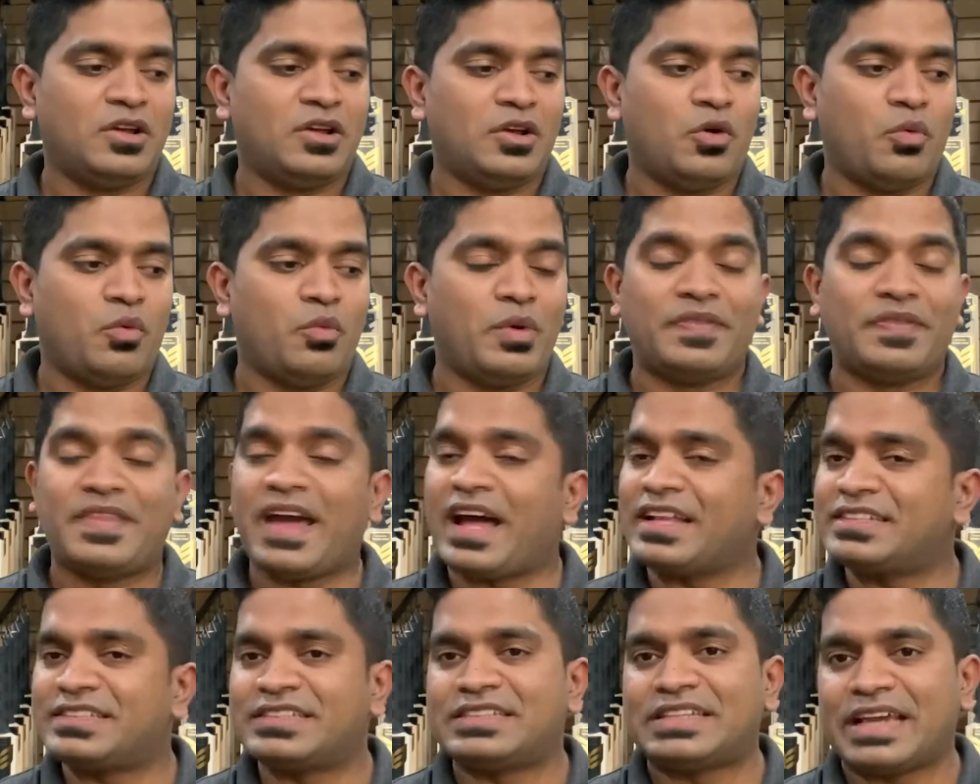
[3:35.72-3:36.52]
With
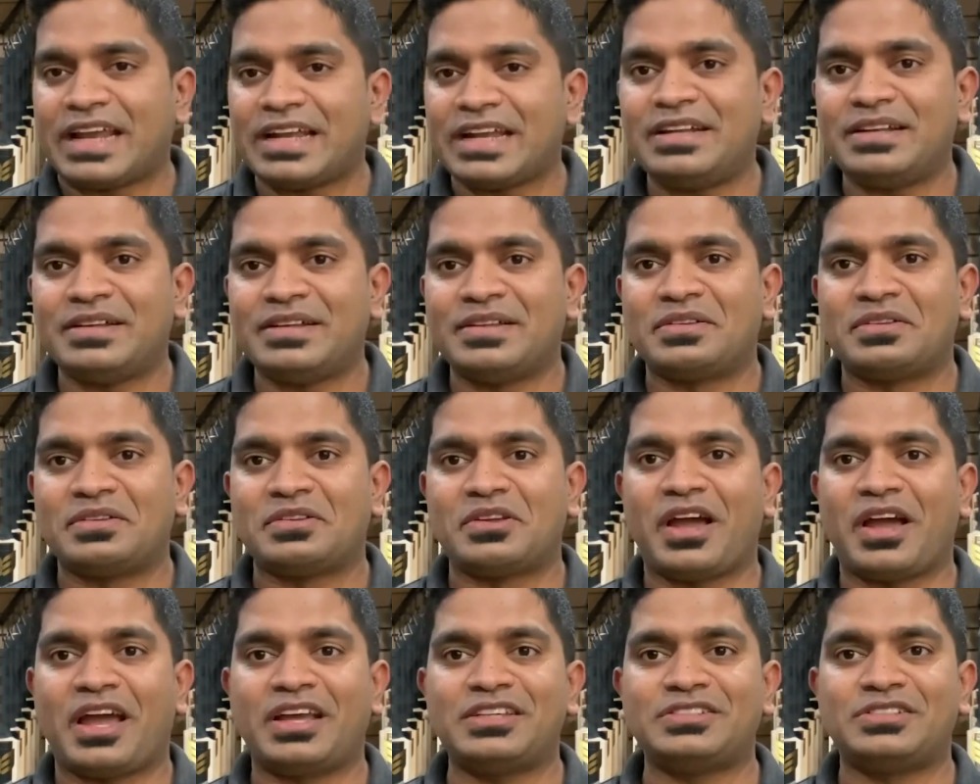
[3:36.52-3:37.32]
that said
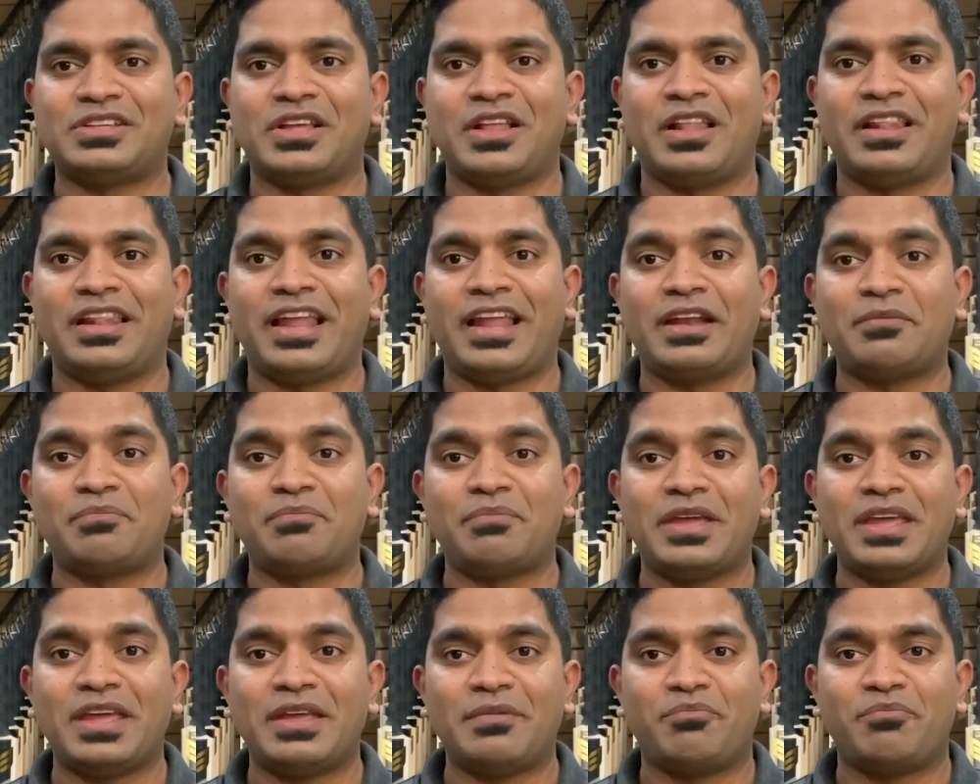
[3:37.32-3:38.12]
guys, let
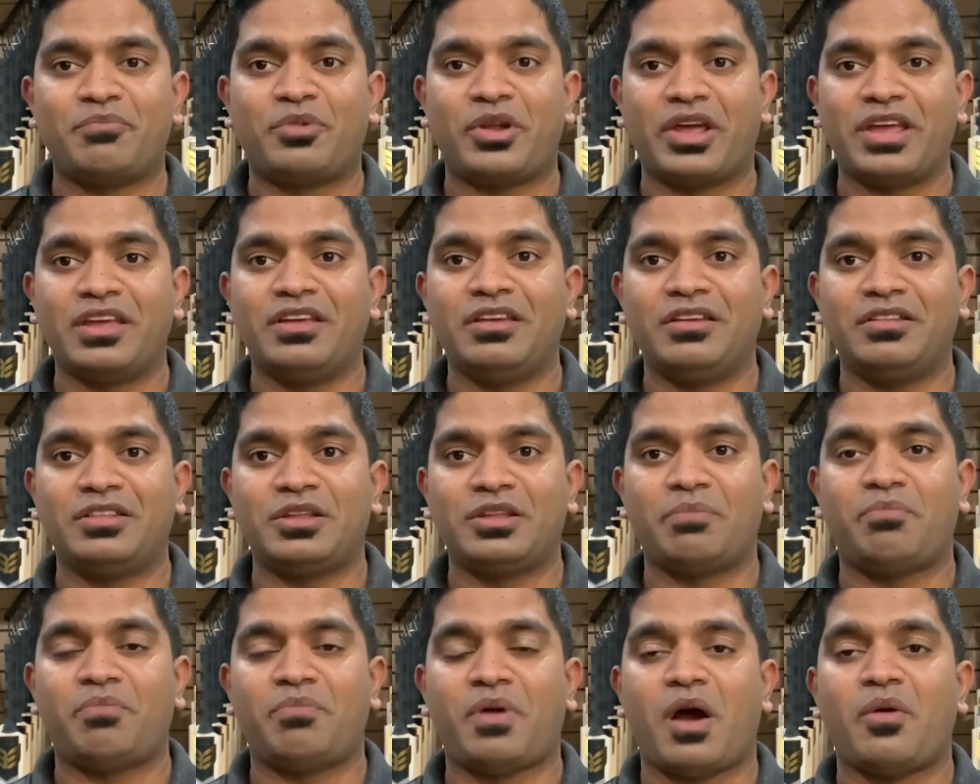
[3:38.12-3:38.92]
me bring the
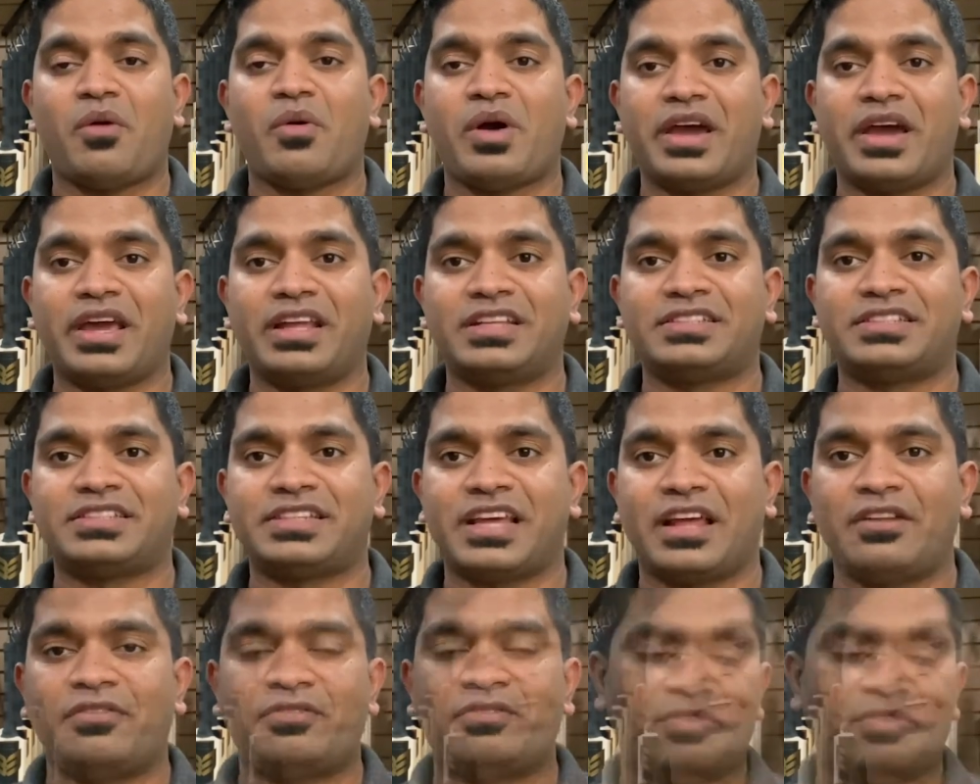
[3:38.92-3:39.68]
Power itself.